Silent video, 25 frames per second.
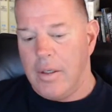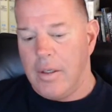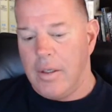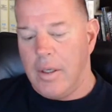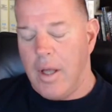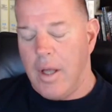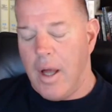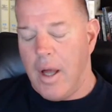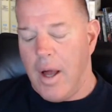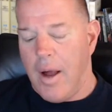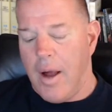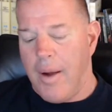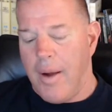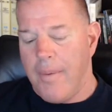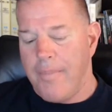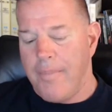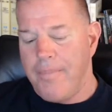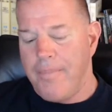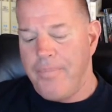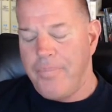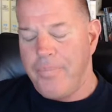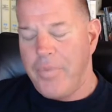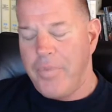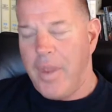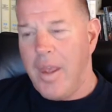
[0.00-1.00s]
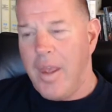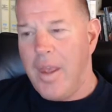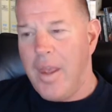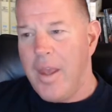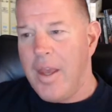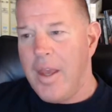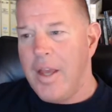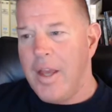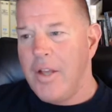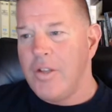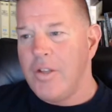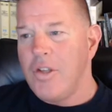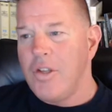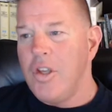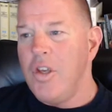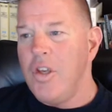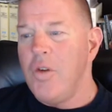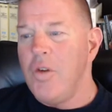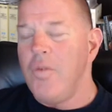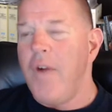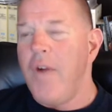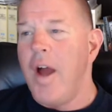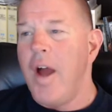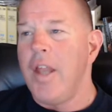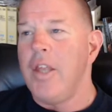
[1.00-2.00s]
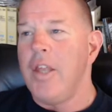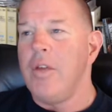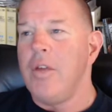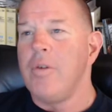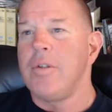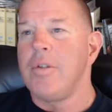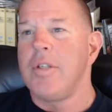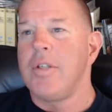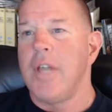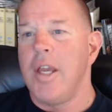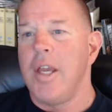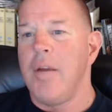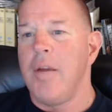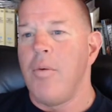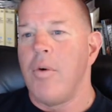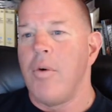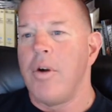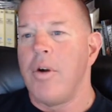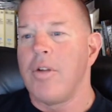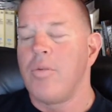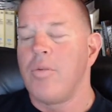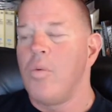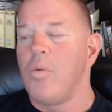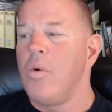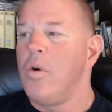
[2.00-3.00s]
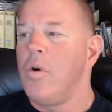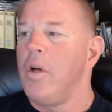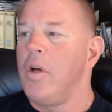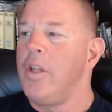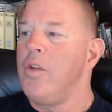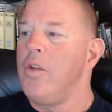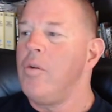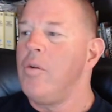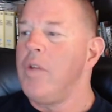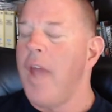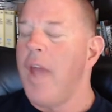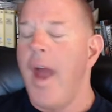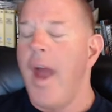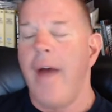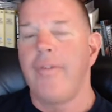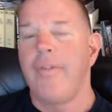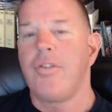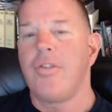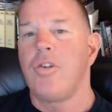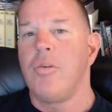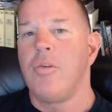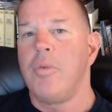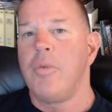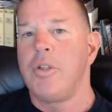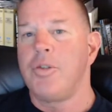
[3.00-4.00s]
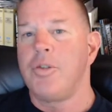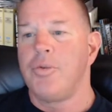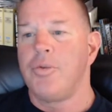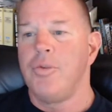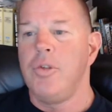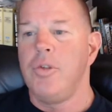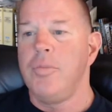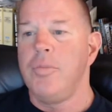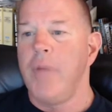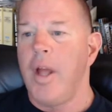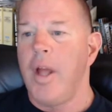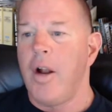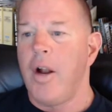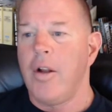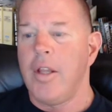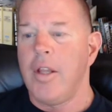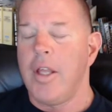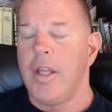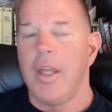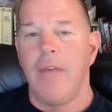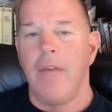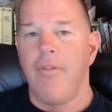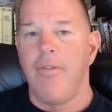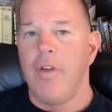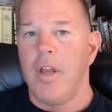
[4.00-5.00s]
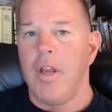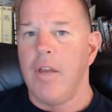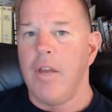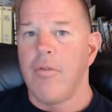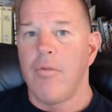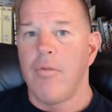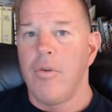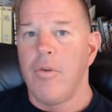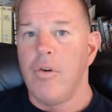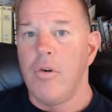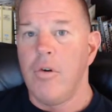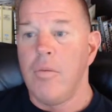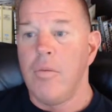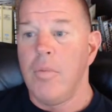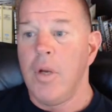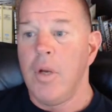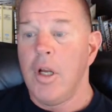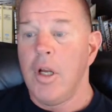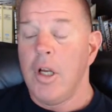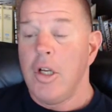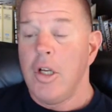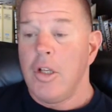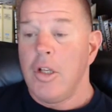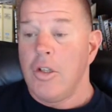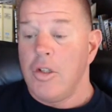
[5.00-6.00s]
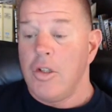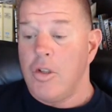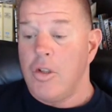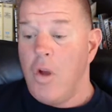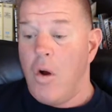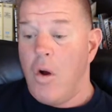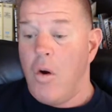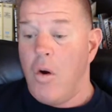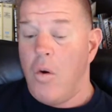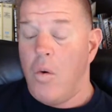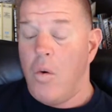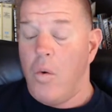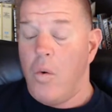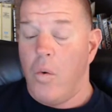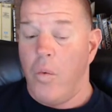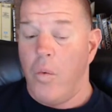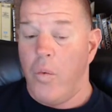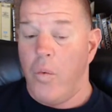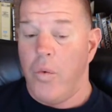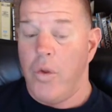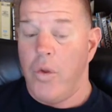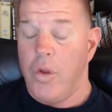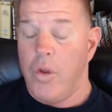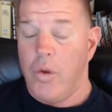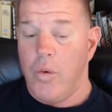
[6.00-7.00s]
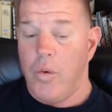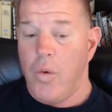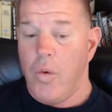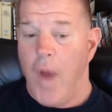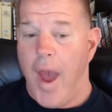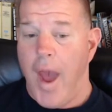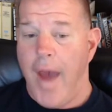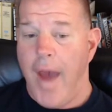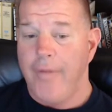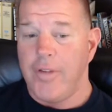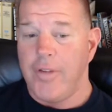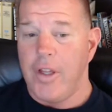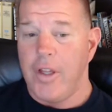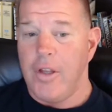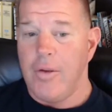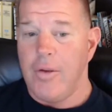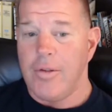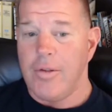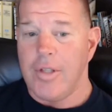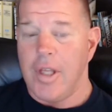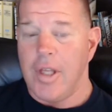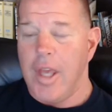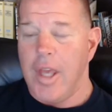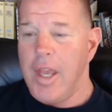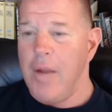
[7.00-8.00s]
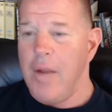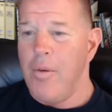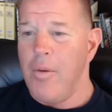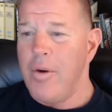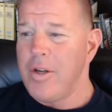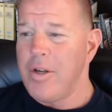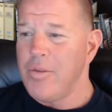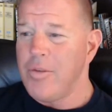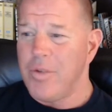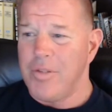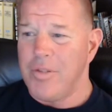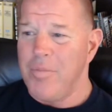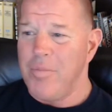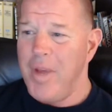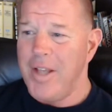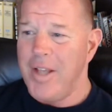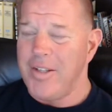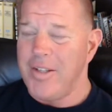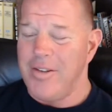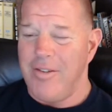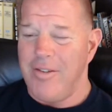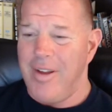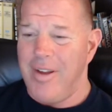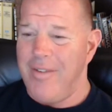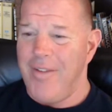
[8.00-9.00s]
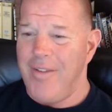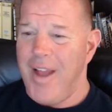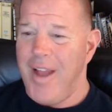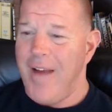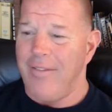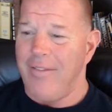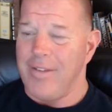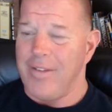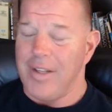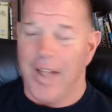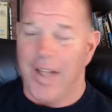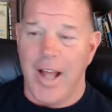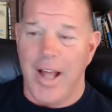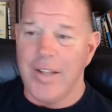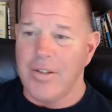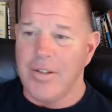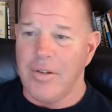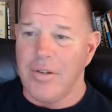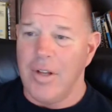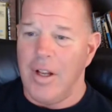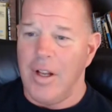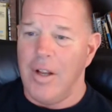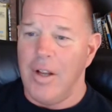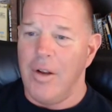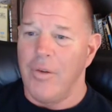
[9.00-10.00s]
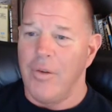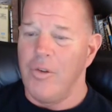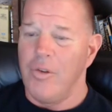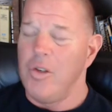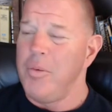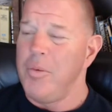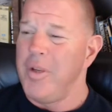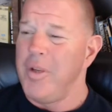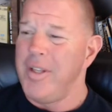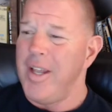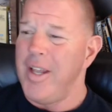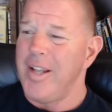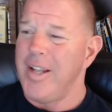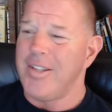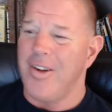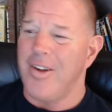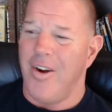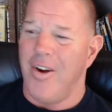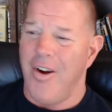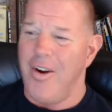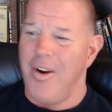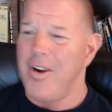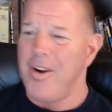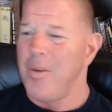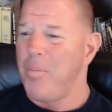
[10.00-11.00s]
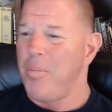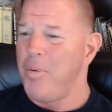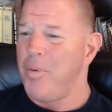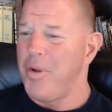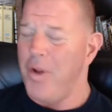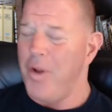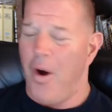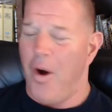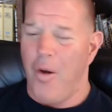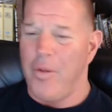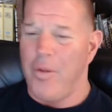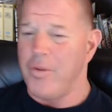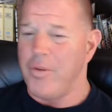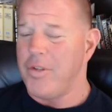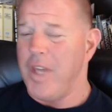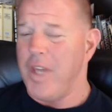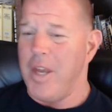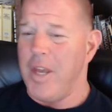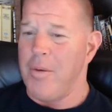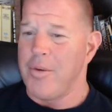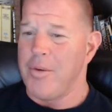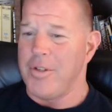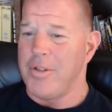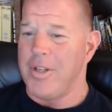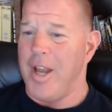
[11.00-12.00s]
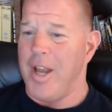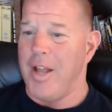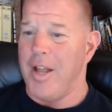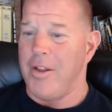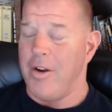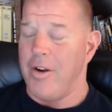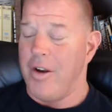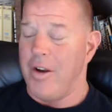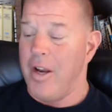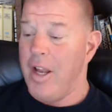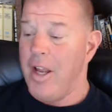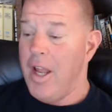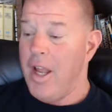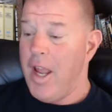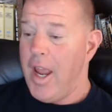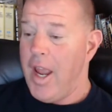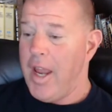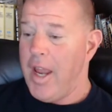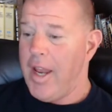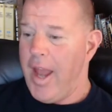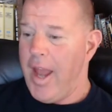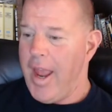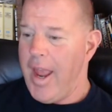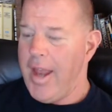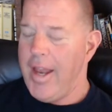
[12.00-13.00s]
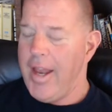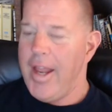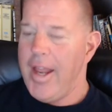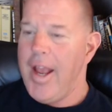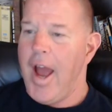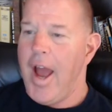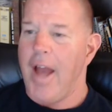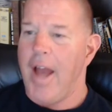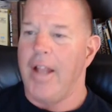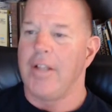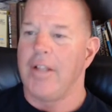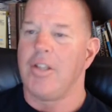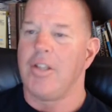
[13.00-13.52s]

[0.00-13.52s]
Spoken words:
So you've got to use keywords. Well, and you only have so much room. They hardly give you any room. So you have to use the keywords, which makes you even have less room. And then it's hard to put all those keywords together in any kind